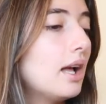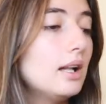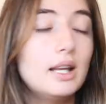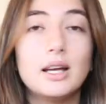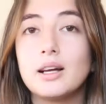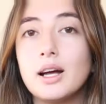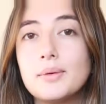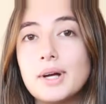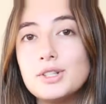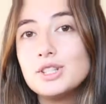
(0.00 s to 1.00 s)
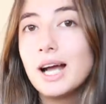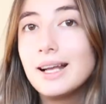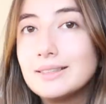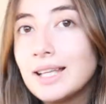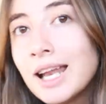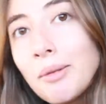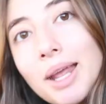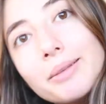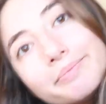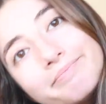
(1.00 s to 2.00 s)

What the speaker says: and yeah, I will catch you guys in a bit.